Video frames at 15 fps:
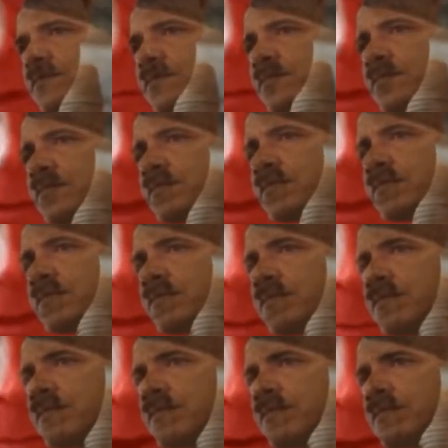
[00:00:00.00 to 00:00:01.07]
They've lied to
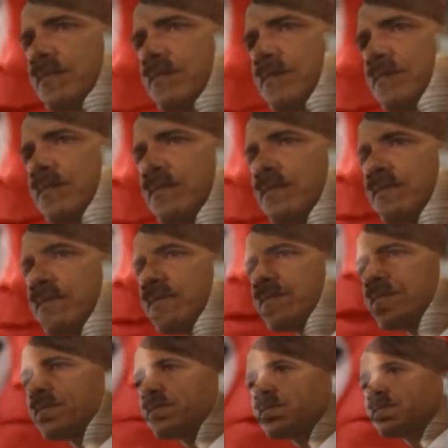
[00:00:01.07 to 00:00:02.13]
the American people,
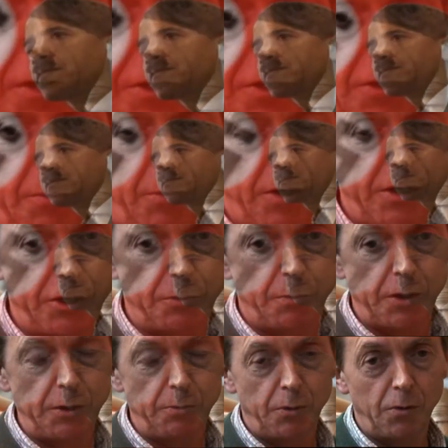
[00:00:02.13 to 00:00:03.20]
they've lied to the British
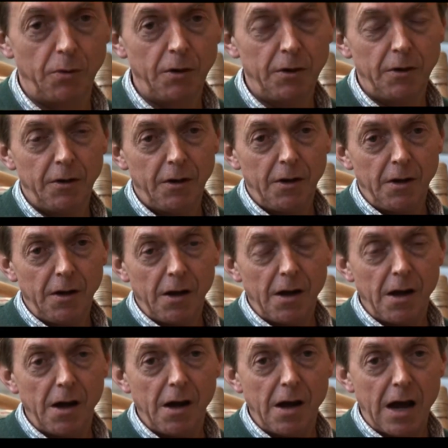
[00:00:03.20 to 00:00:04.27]
people,
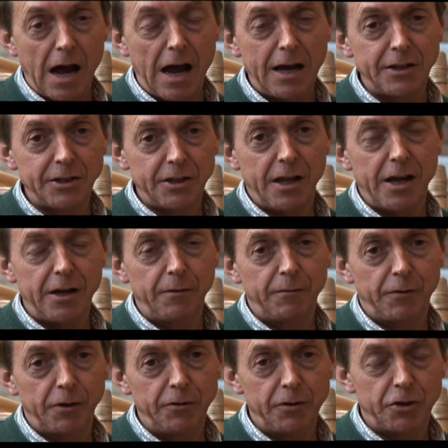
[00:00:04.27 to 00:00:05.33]
as they
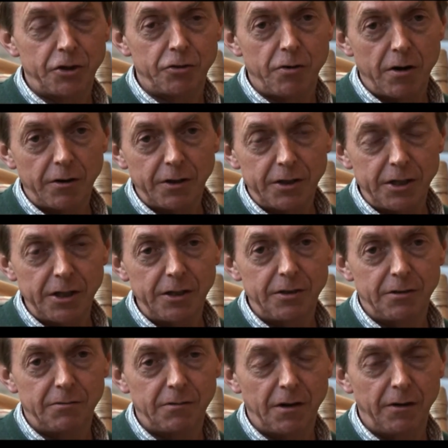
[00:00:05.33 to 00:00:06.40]
have
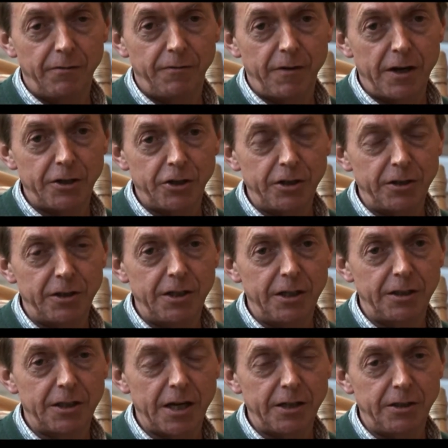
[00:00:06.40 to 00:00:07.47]
constructed a fascist
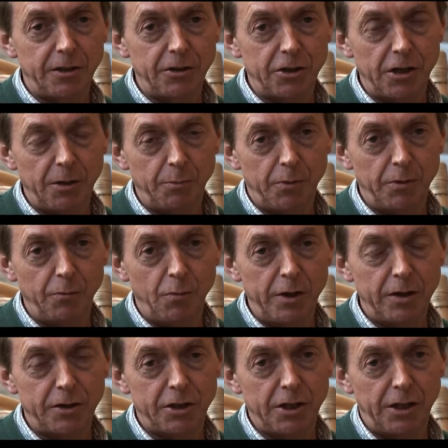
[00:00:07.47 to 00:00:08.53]
dictatorship, and
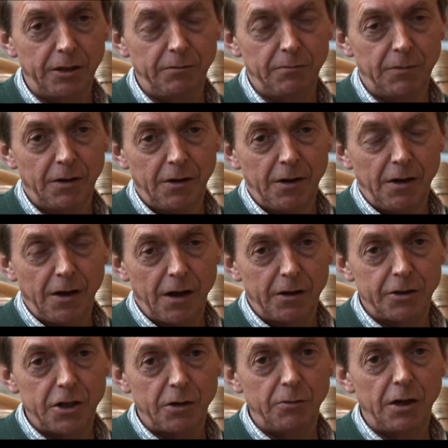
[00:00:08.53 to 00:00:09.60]
we're seeing
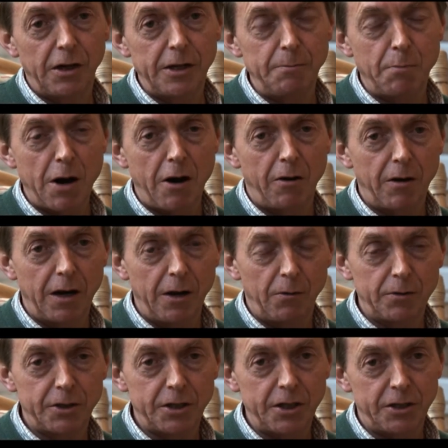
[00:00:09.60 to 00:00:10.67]
a totally
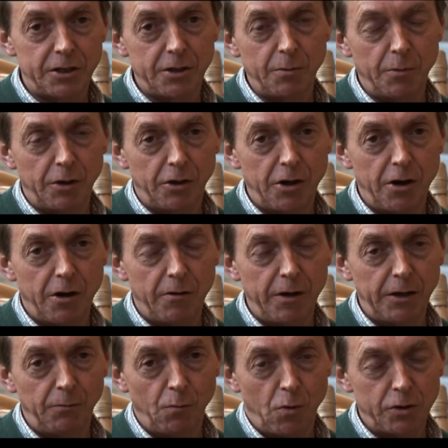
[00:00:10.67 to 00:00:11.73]
parallel system
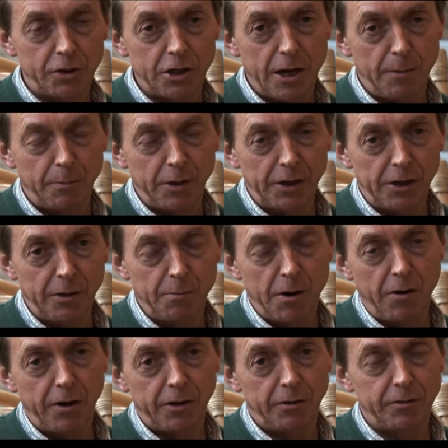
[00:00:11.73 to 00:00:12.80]
occurring. What's happening in
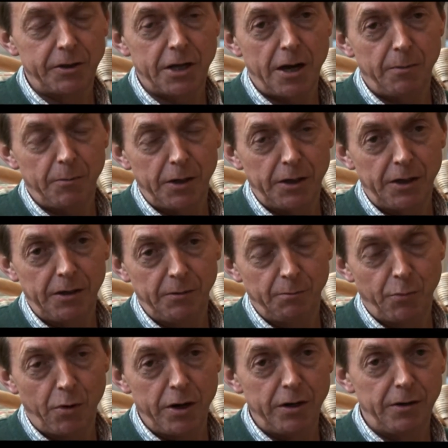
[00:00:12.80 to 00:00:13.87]
America is happening
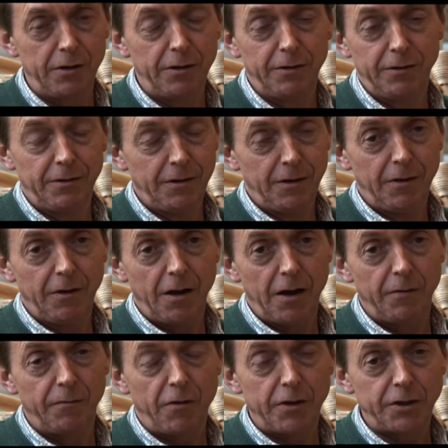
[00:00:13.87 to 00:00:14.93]
in Britain
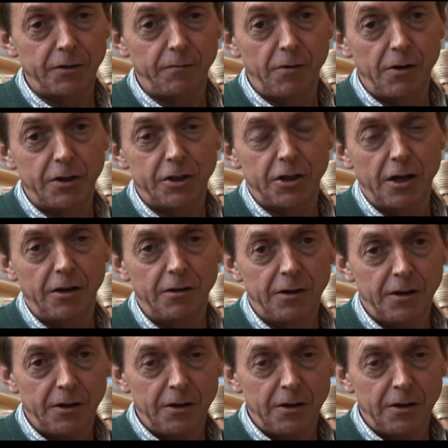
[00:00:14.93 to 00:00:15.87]
and vice versa.